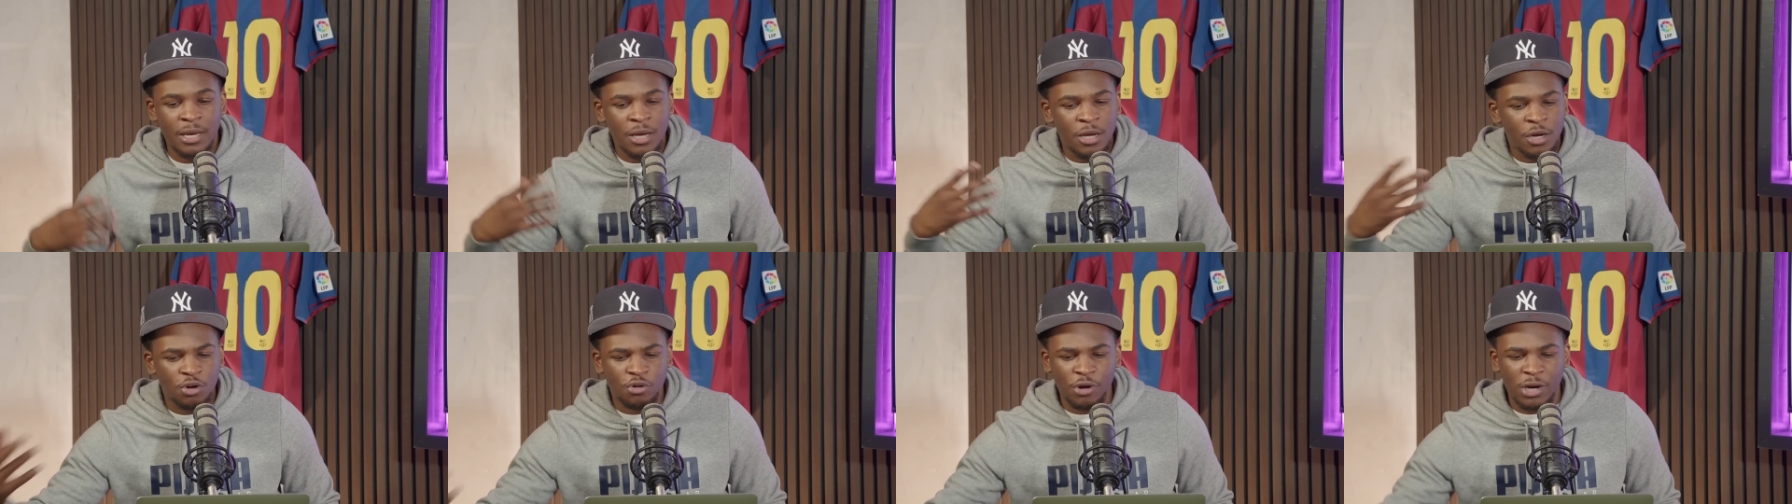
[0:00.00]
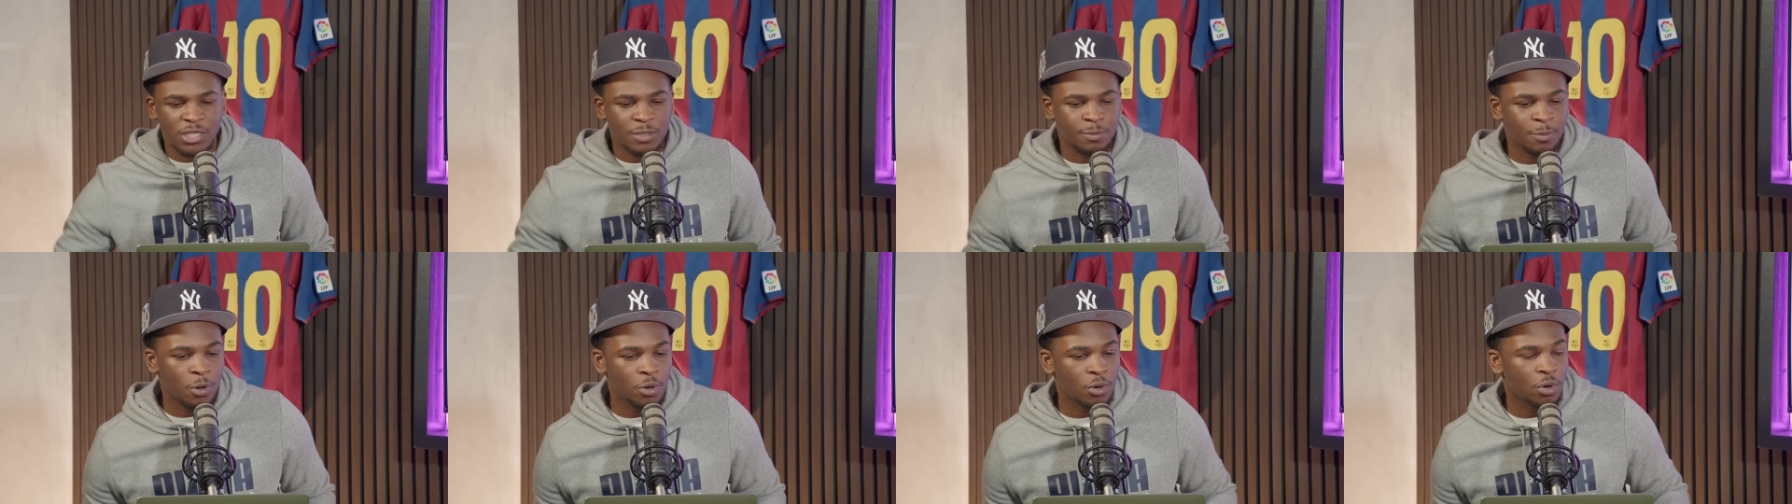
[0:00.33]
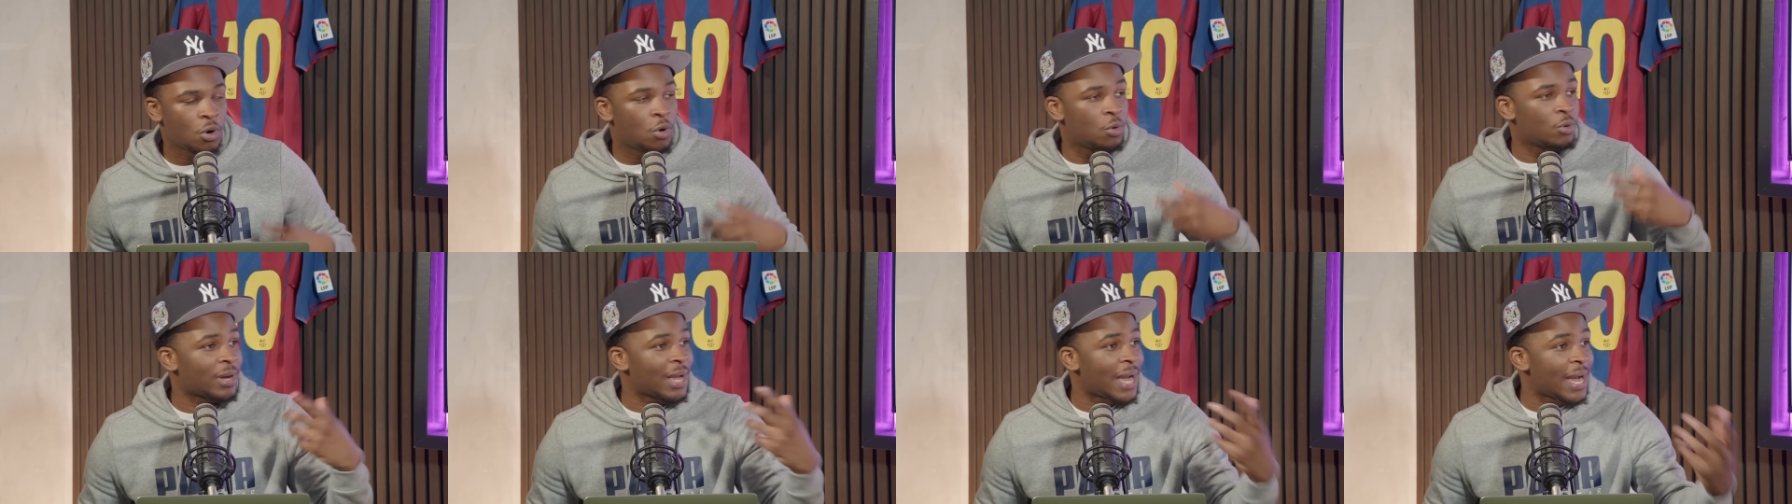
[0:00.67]
Crespo
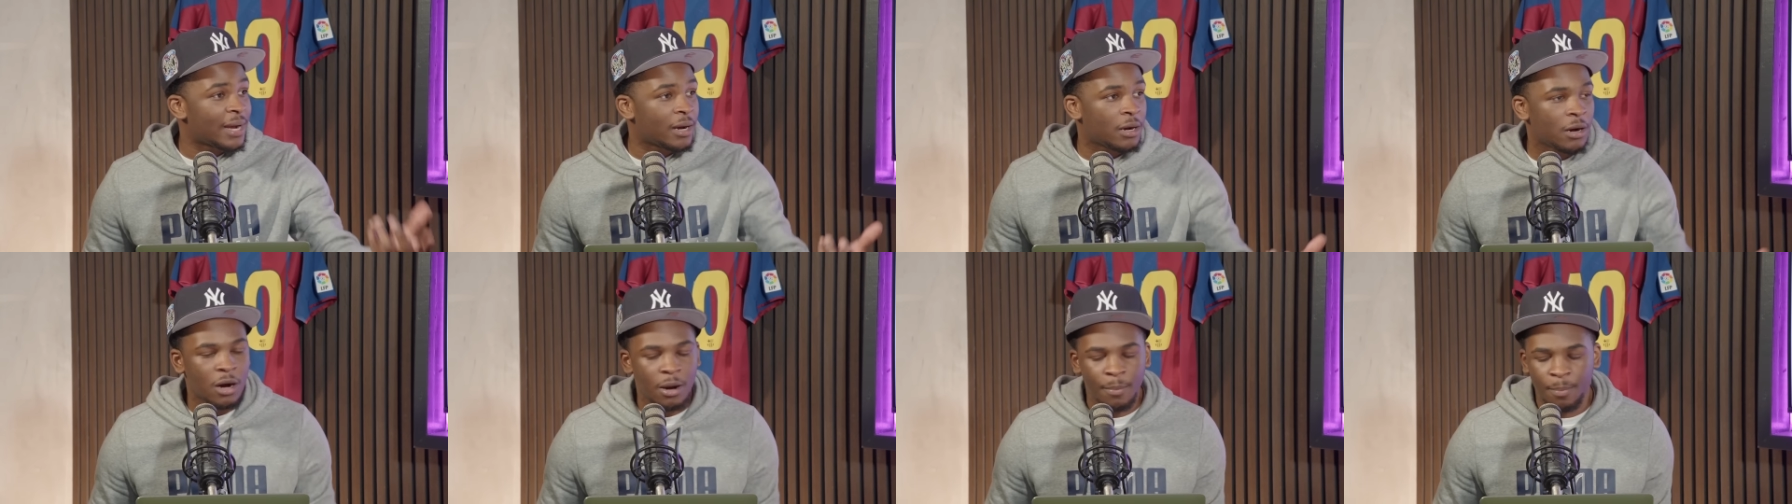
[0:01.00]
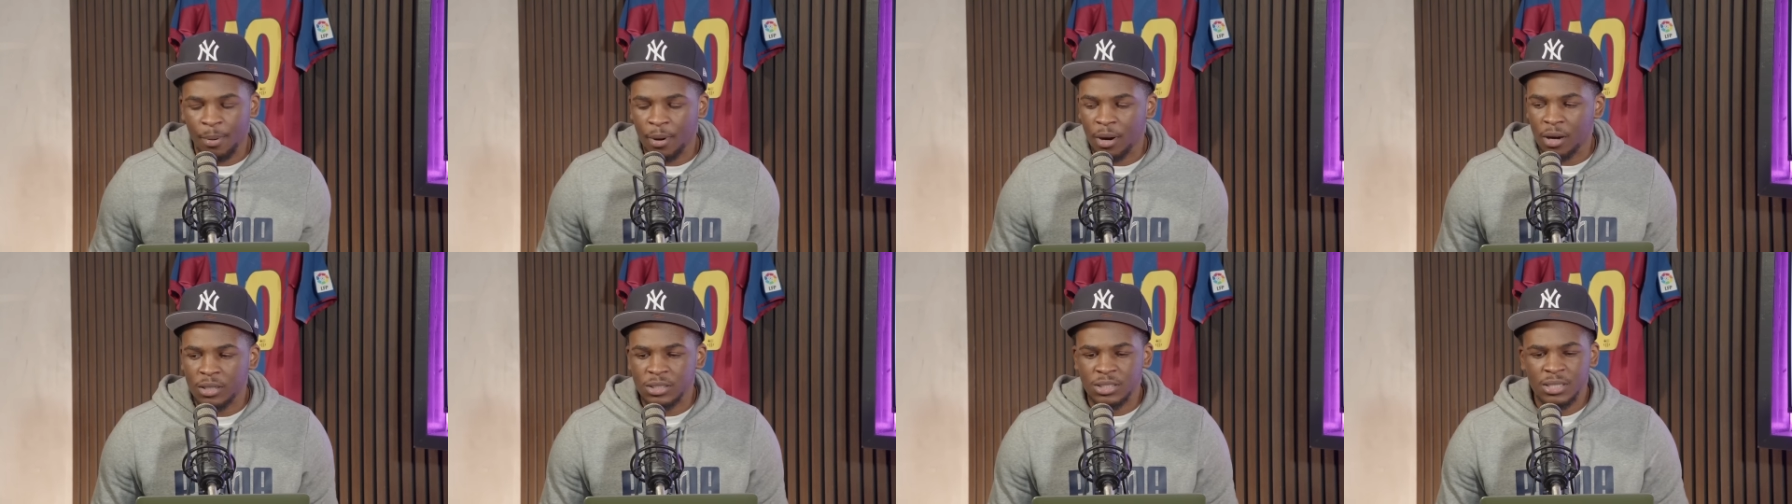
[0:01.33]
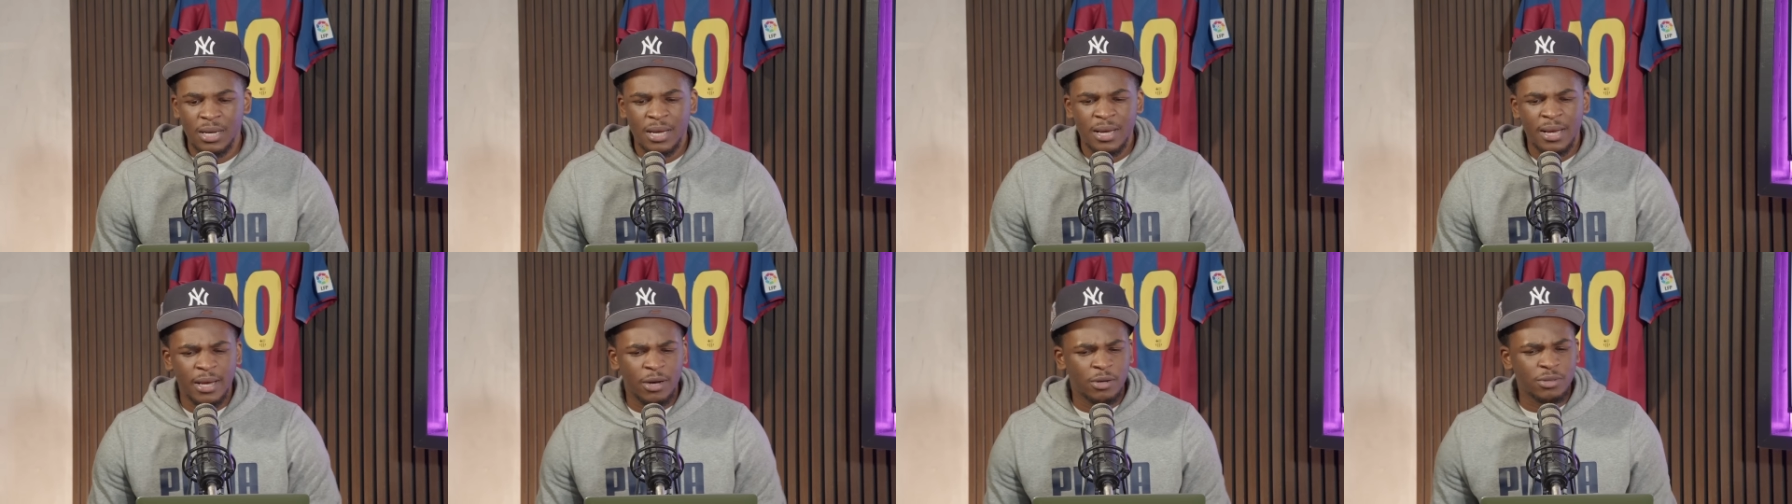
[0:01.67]
goal, Kaká pass.
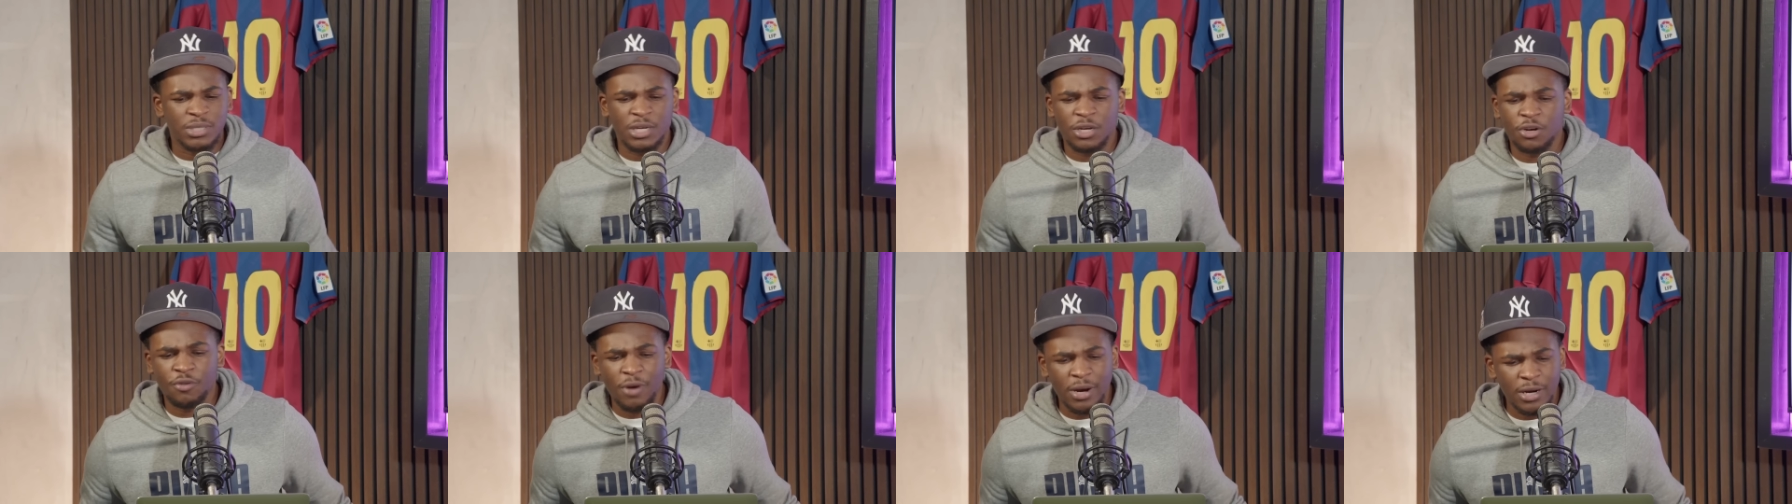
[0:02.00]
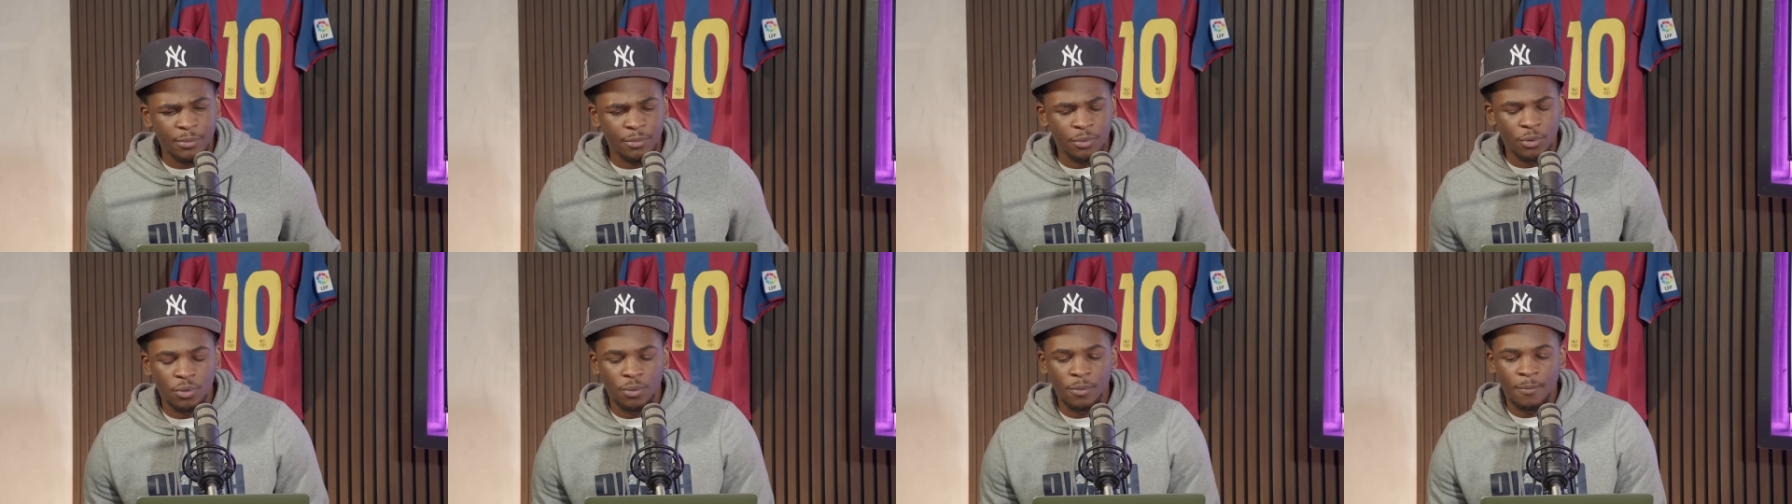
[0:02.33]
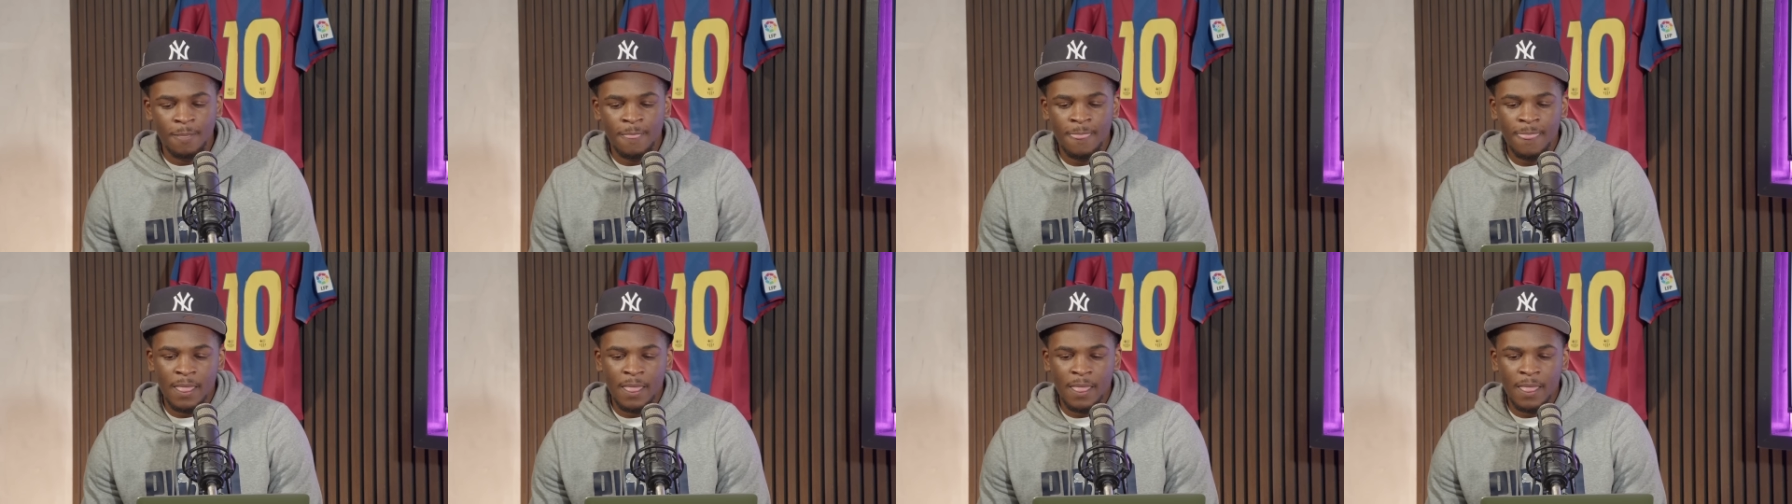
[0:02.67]
It was incredible.